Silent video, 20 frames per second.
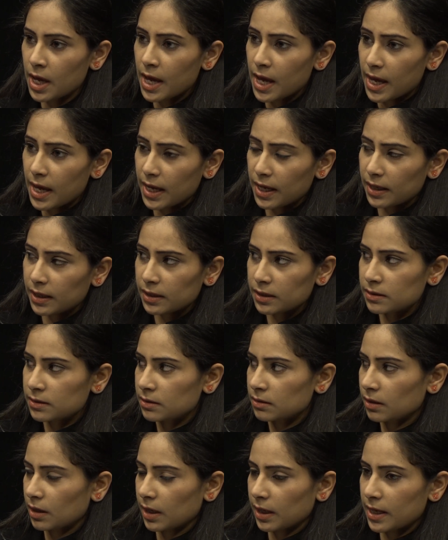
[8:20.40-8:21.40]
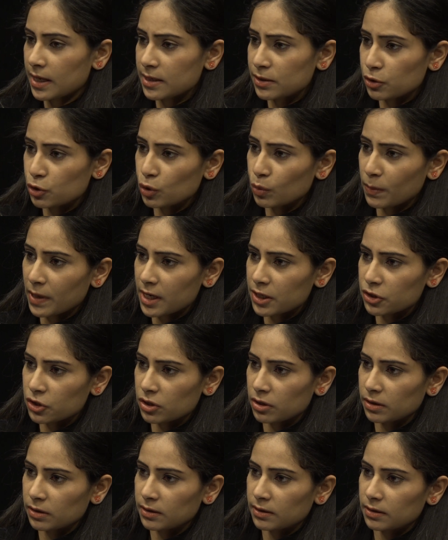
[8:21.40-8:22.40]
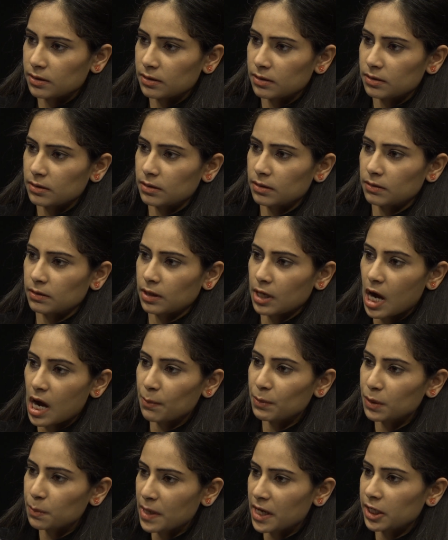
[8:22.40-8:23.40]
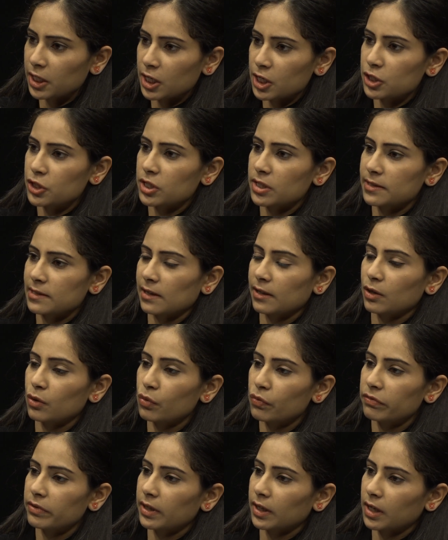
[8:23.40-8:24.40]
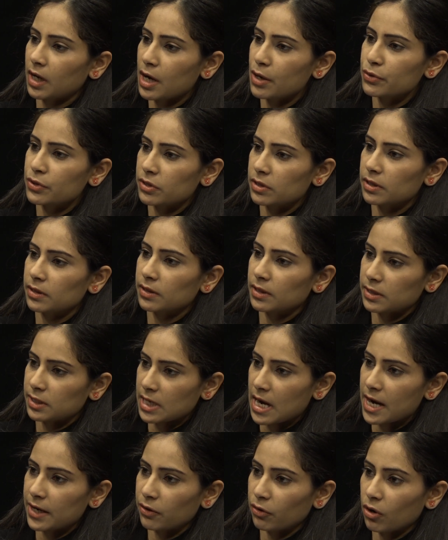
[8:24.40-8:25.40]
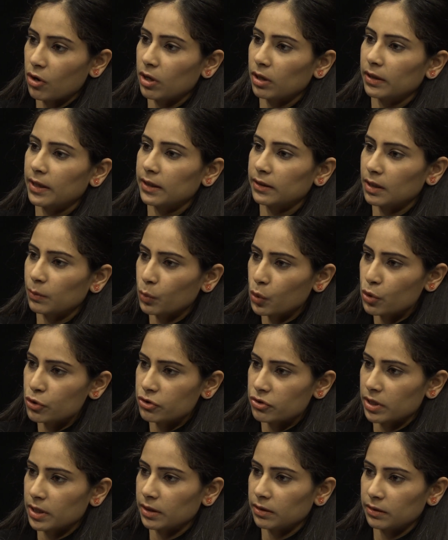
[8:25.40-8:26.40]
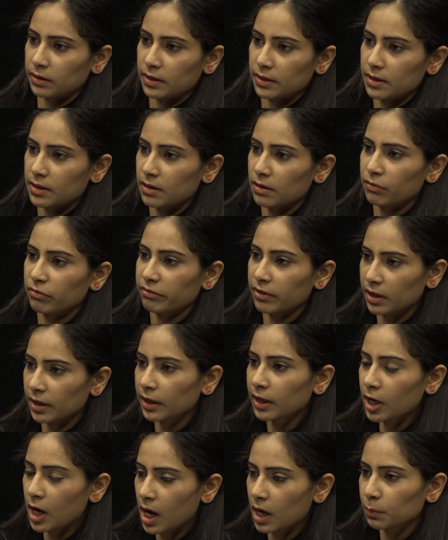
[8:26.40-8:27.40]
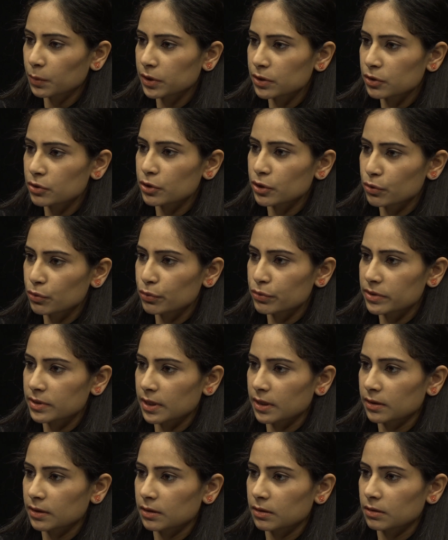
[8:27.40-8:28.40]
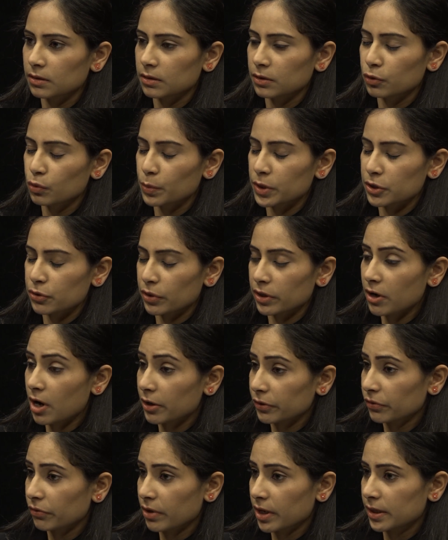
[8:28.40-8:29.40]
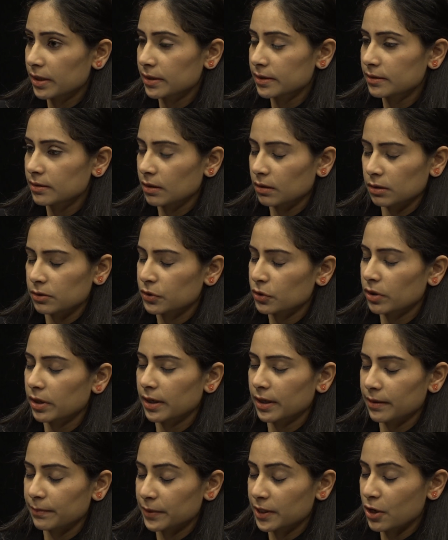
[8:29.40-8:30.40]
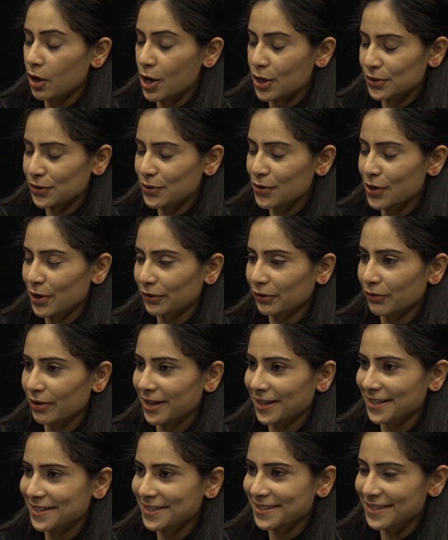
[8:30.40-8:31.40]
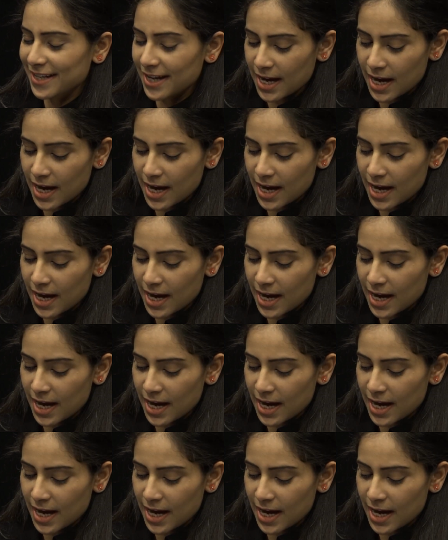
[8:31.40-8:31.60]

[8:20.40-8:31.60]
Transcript: And as you mentioned, the common medications like over the counter, the Tylenol and the Motrin, they're very common to use in the the osteoarthritis.